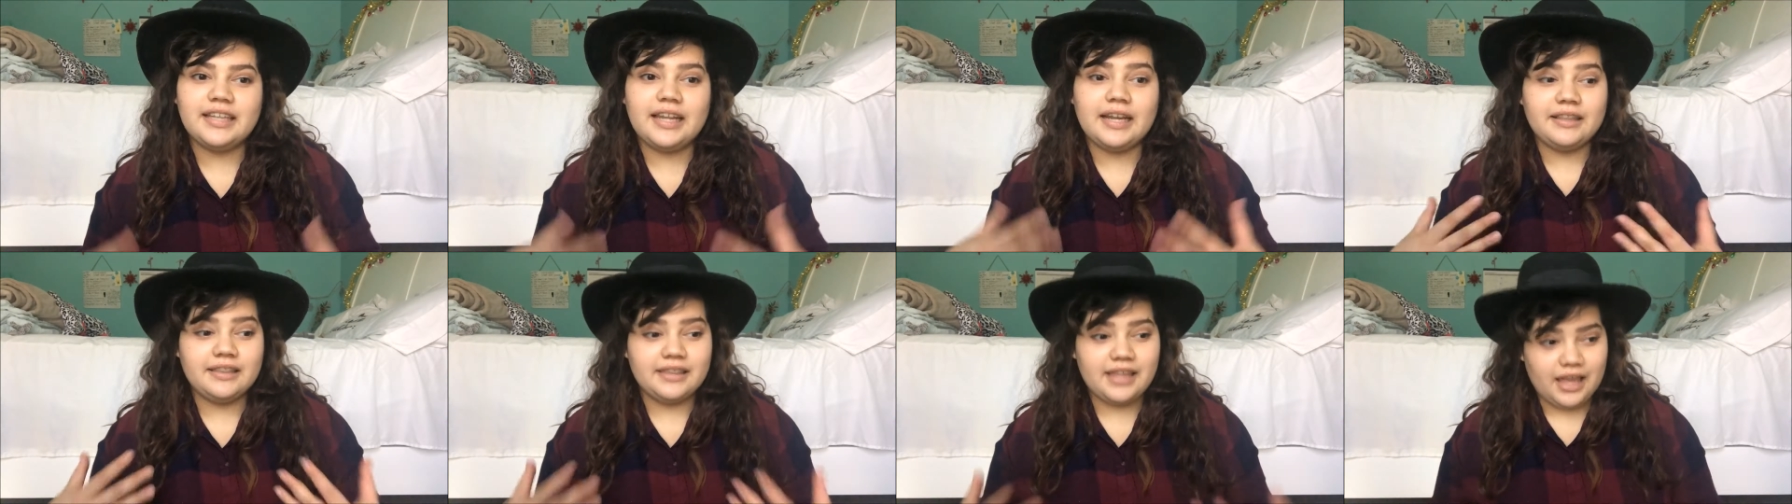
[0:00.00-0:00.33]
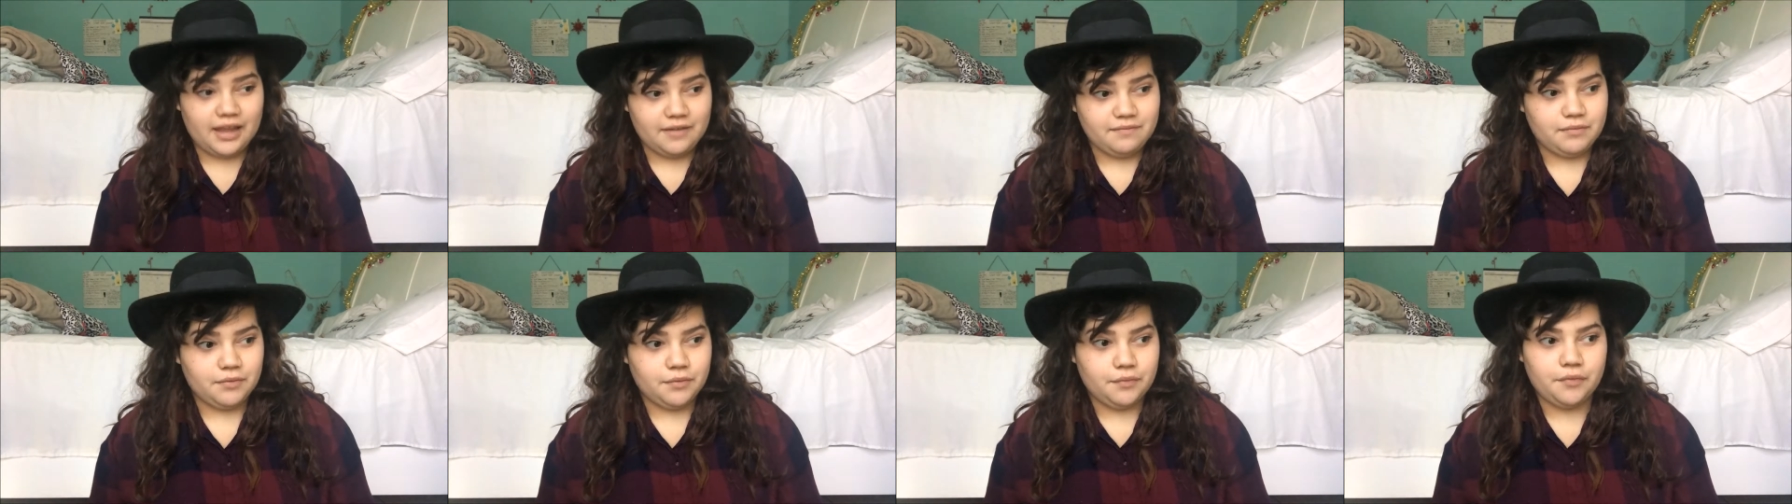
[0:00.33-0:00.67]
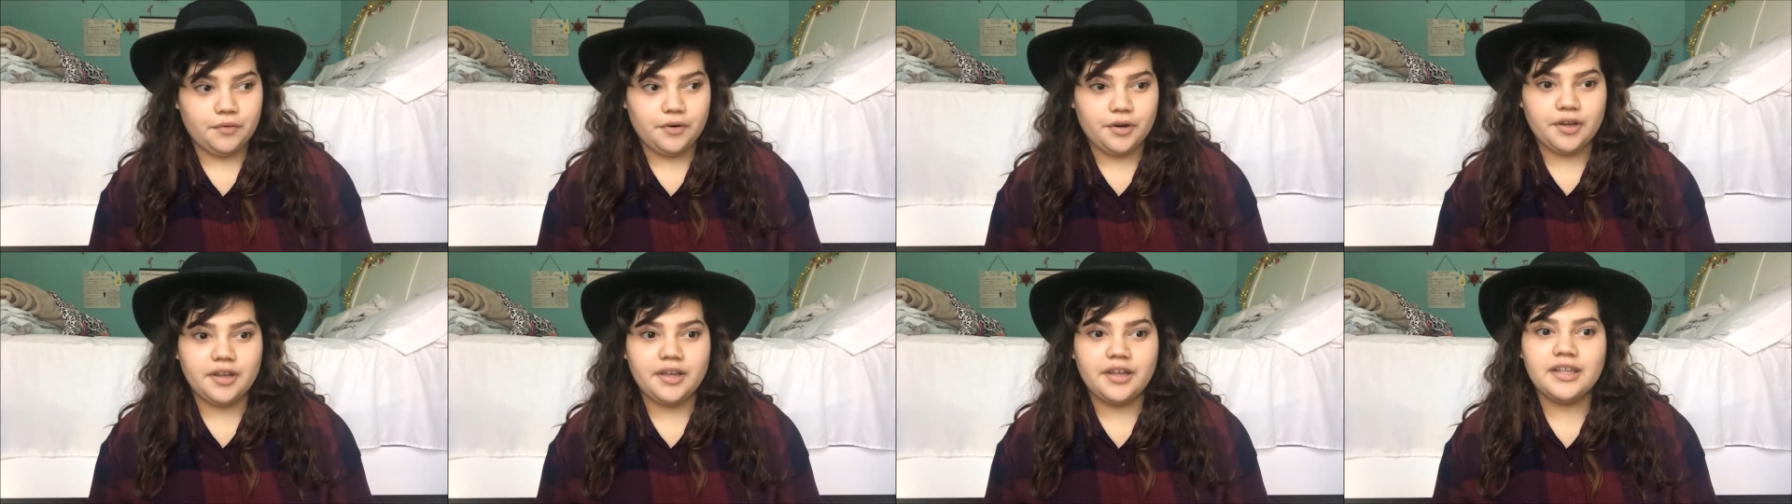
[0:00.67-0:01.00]
and I'm thankful
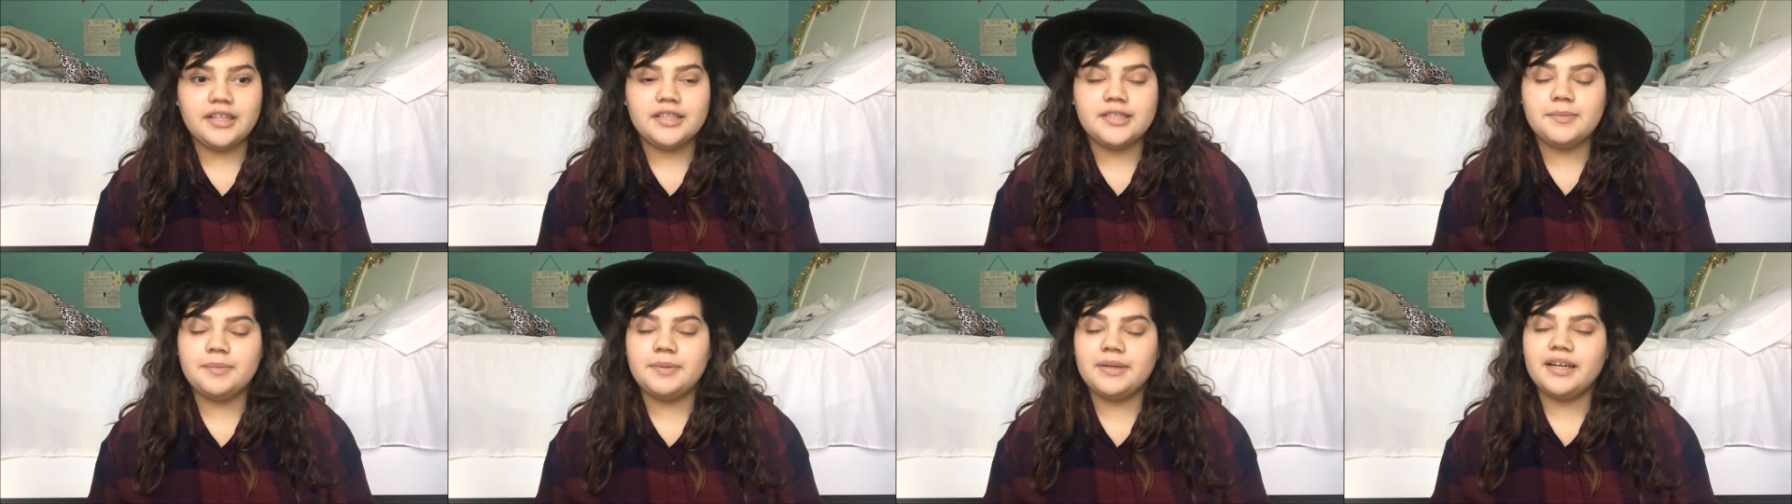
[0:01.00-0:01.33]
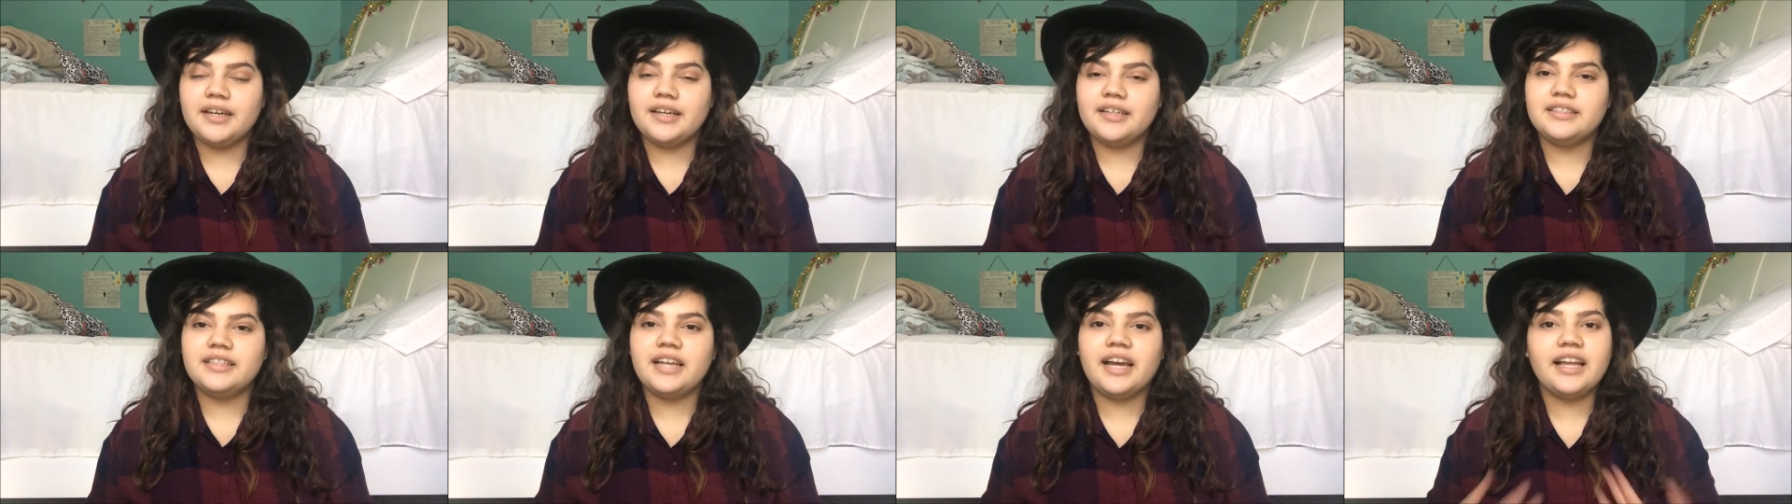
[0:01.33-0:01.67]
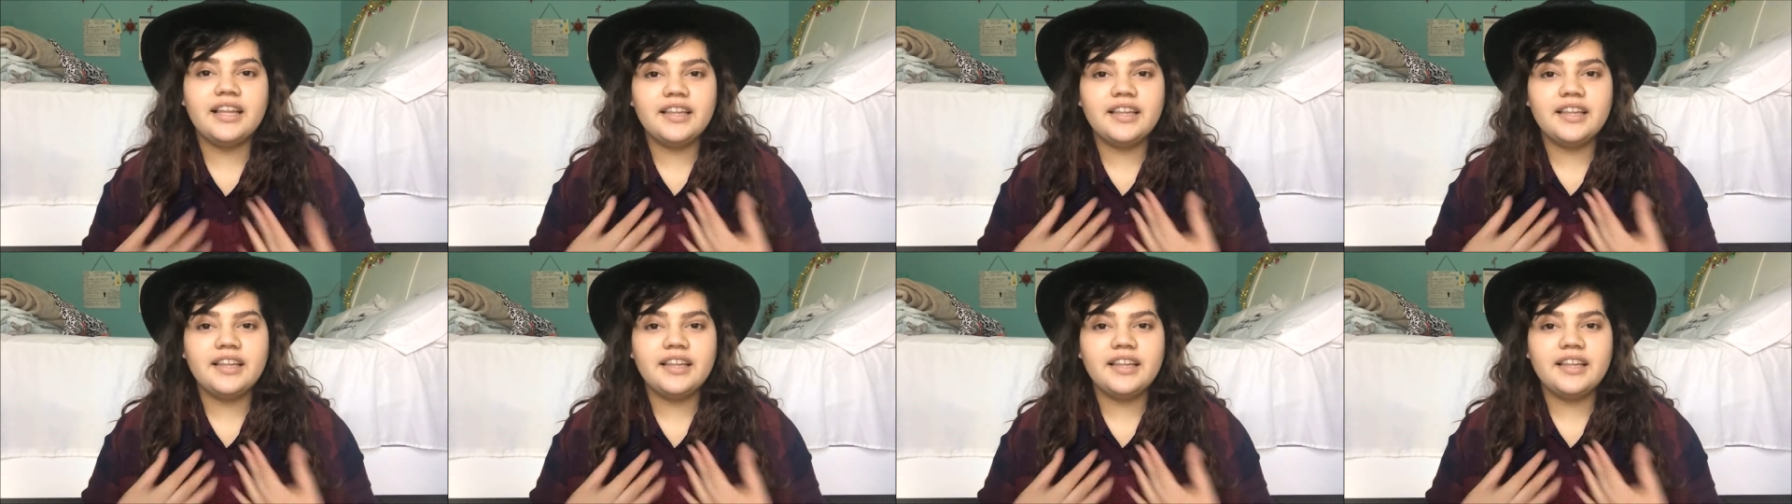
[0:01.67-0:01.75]
for it is because